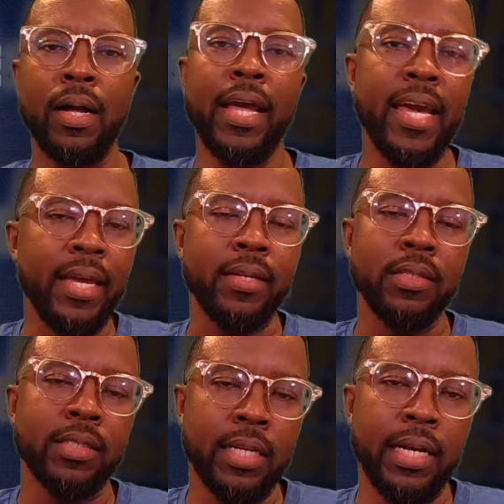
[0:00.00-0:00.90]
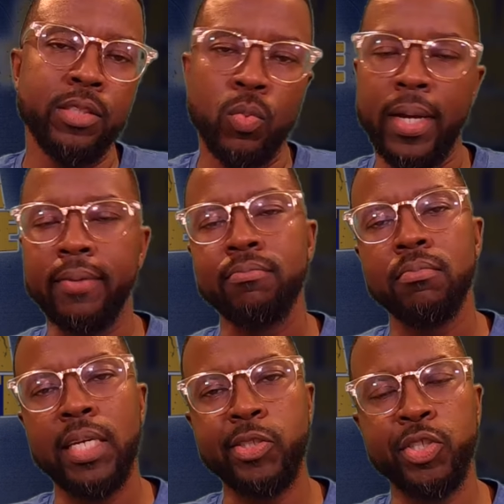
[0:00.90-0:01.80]
And let's get it out the way.
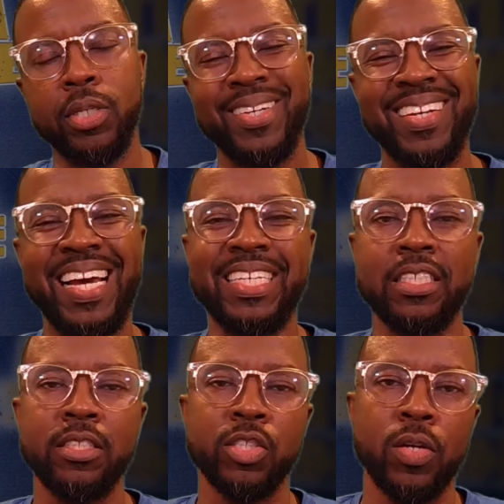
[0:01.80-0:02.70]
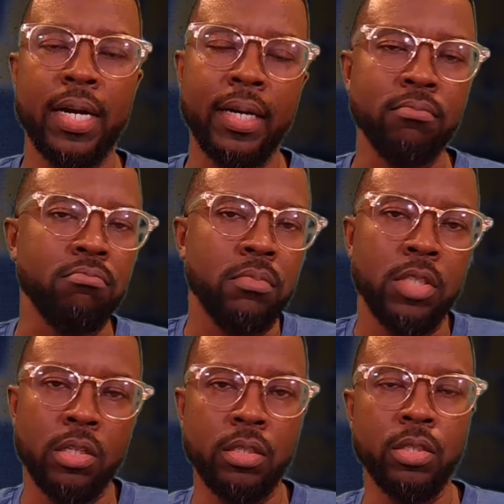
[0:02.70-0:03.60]
Make sure, like, subscribe,
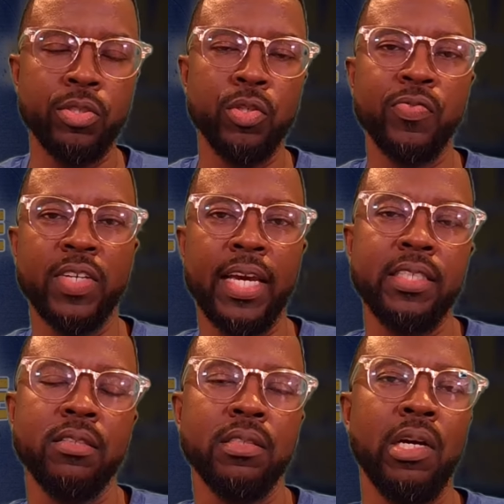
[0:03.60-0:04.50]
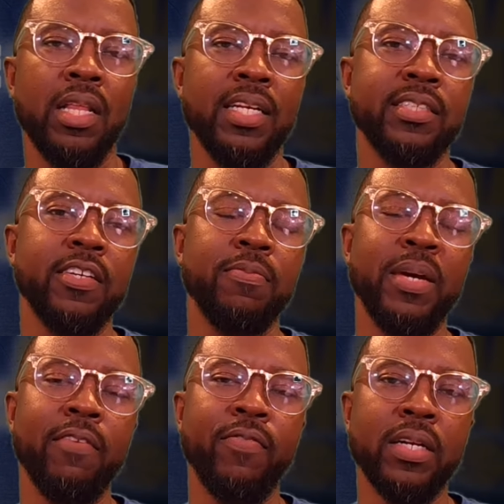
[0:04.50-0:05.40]
turn on those notifications and all that stuff,
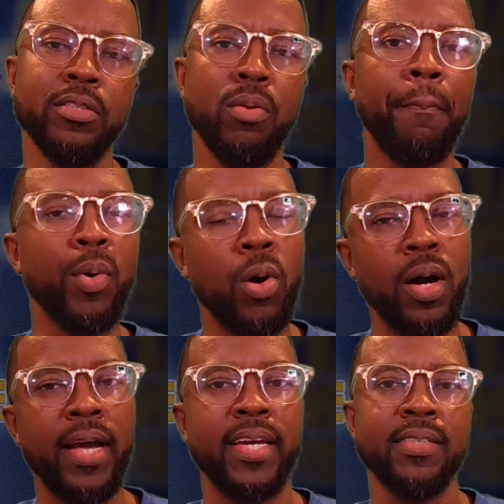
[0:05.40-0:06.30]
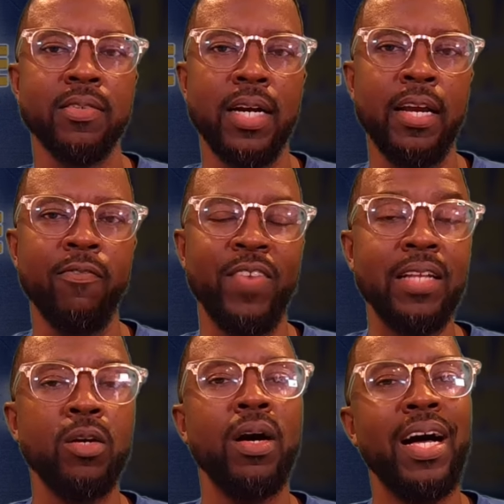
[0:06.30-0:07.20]
man. Follow your boy, right?
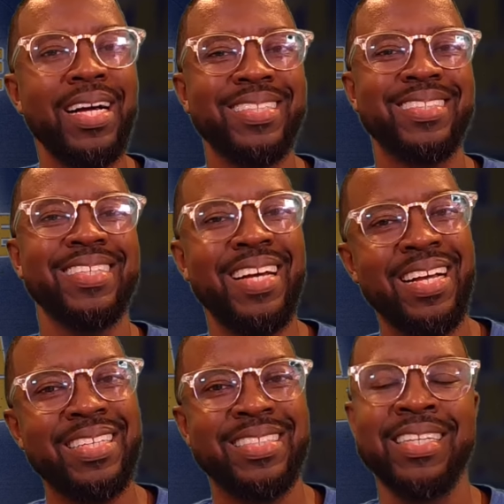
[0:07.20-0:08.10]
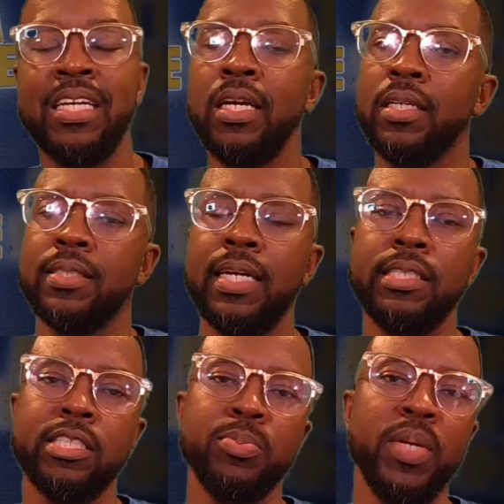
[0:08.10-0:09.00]
Follow us. It's not
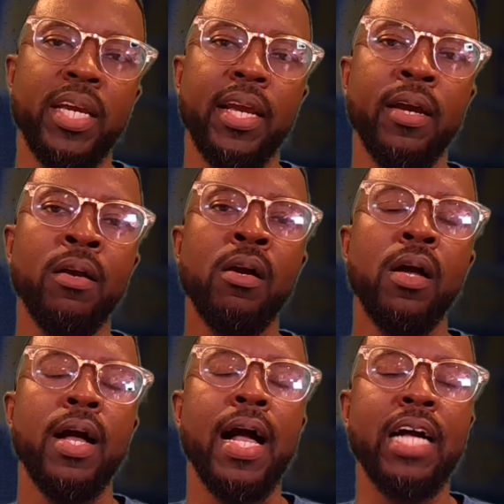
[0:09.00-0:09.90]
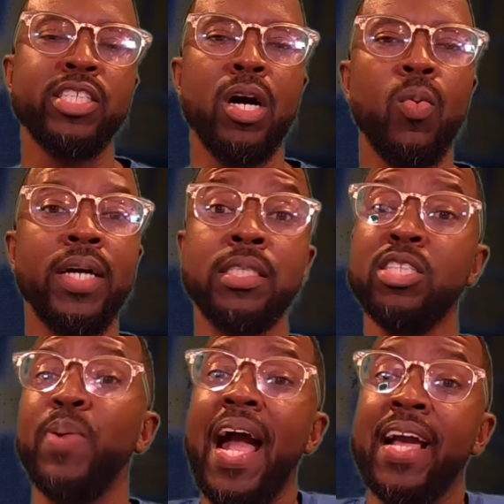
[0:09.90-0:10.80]
just me here. As always,
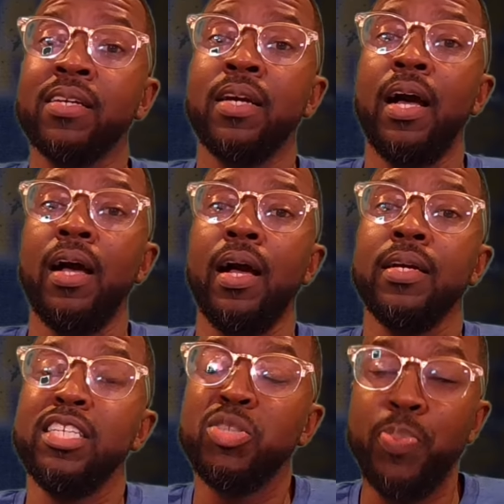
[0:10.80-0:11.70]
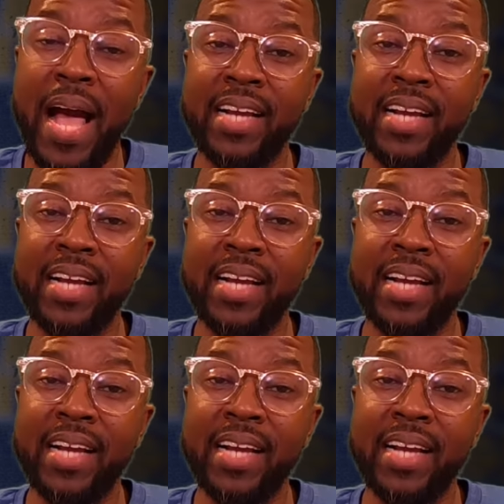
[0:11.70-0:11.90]
he's back. He's back,